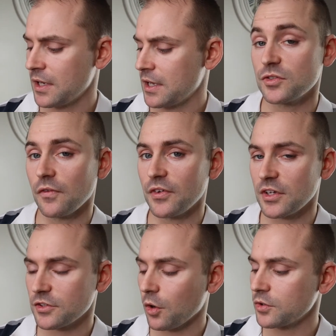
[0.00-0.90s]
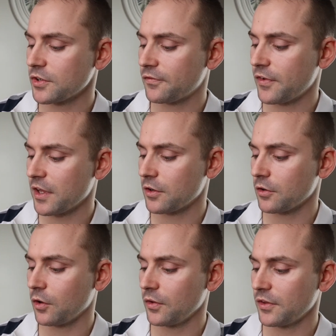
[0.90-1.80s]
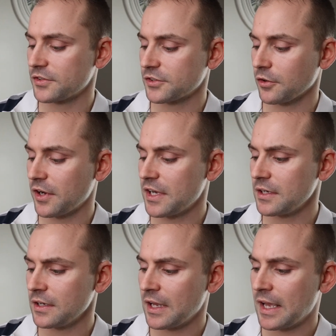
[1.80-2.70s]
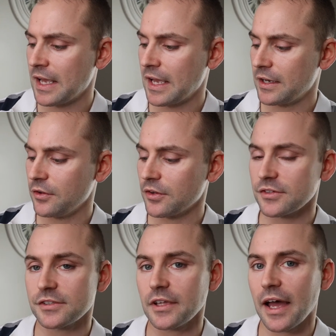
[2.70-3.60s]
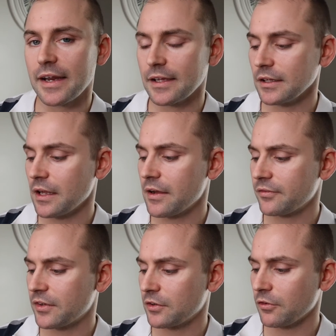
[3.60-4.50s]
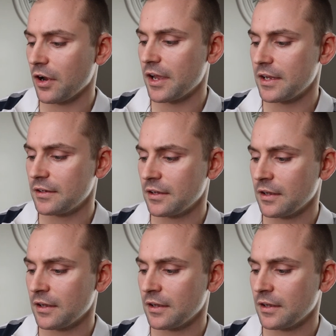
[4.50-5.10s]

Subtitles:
so if you just hold your finger on the screen and you can slide it left and right,